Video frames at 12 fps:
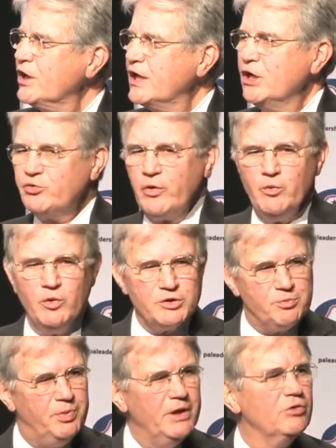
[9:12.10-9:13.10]
Our country
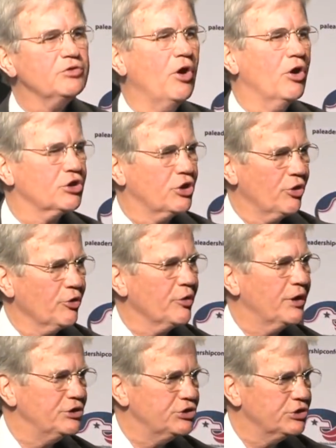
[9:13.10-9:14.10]
was built on
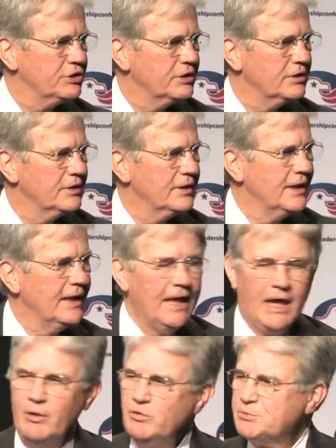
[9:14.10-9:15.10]
courage.
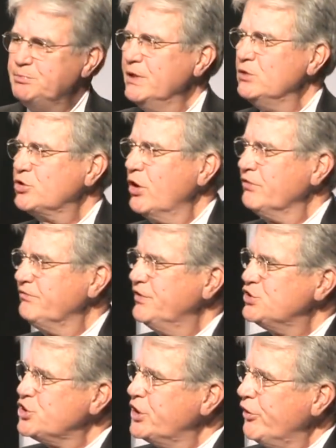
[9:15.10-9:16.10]
It was built
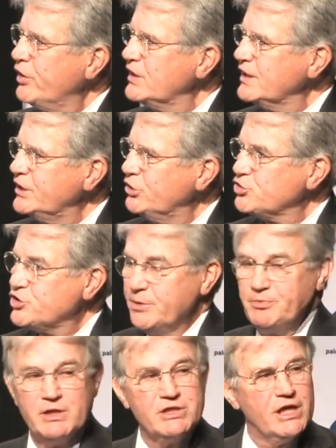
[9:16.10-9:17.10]
on visionary
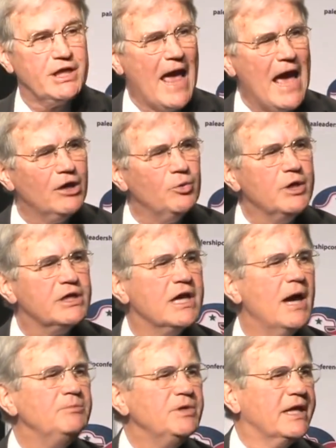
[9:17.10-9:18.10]
leadership that said, how do
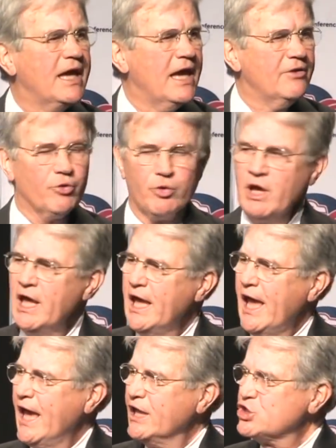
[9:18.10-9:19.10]
we come
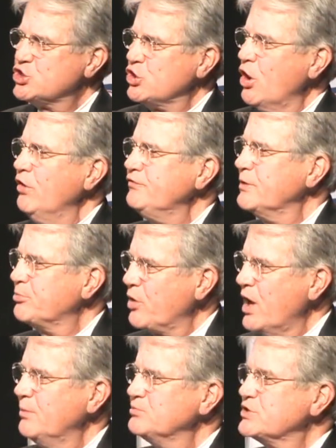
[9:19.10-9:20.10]
together and solve
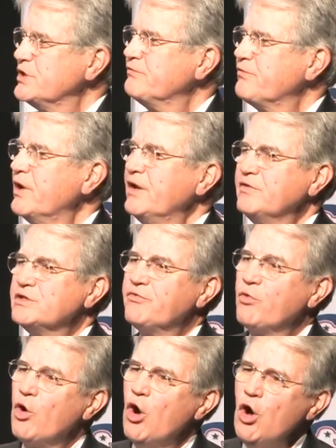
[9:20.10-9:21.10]
the problems in front
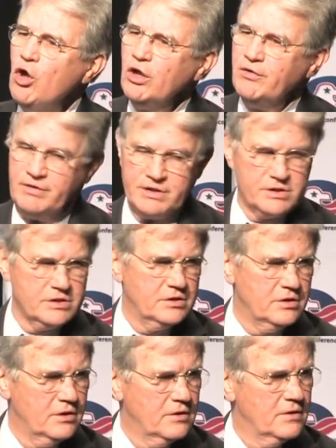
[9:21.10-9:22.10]
of us for all of
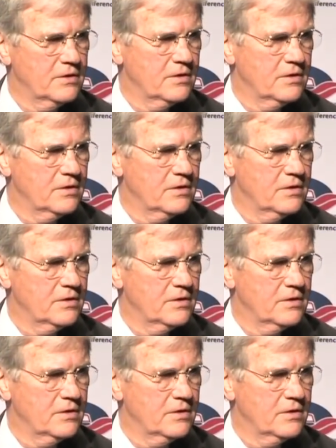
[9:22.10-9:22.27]
us